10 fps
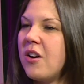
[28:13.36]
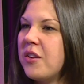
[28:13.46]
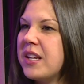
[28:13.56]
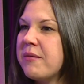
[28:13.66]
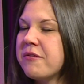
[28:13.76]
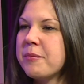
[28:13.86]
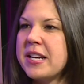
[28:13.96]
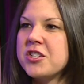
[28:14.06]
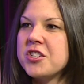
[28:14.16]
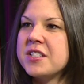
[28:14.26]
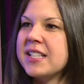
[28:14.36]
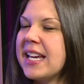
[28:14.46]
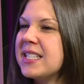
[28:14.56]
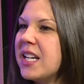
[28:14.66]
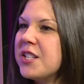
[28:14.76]
all the information to
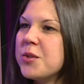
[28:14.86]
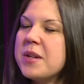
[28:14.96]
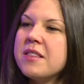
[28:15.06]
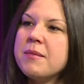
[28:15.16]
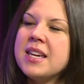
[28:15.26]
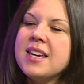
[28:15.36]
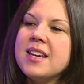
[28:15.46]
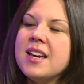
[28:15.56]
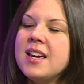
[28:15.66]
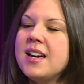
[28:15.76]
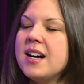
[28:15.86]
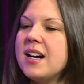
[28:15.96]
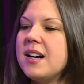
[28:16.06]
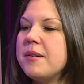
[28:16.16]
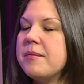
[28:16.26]
get in touch with me,
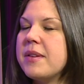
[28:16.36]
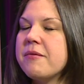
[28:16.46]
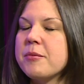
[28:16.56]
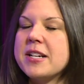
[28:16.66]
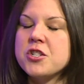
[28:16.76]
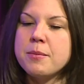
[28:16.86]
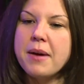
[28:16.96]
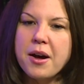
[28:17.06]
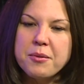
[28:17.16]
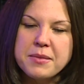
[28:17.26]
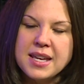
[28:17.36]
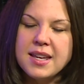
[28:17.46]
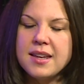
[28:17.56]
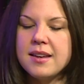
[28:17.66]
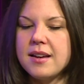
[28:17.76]
information about
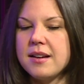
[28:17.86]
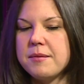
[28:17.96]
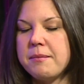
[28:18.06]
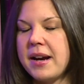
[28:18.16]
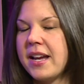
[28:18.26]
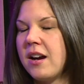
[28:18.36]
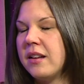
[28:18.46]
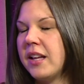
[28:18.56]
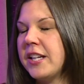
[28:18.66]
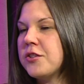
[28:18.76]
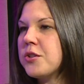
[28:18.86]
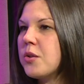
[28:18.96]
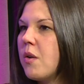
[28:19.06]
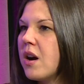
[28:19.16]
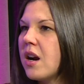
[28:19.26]
me, my online
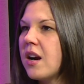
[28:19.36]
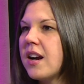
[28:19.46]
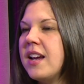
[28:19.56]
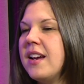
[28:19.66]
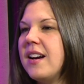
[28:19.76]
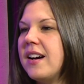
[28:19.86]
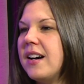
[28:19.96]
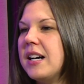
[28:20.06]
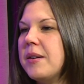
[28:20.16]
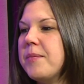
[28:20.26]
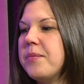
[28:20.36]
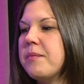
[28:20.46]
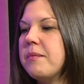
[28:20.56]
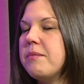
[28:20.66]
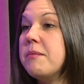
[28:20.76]
store.
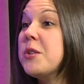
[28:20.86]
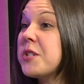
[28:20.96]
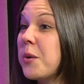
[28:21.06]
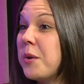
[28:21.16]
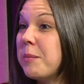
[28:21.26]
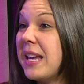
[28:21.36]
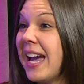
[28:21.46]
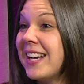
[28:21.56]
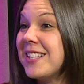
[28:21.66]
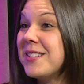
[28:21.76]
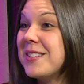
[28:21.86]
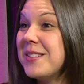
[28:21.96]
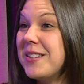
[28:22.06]
Music will be added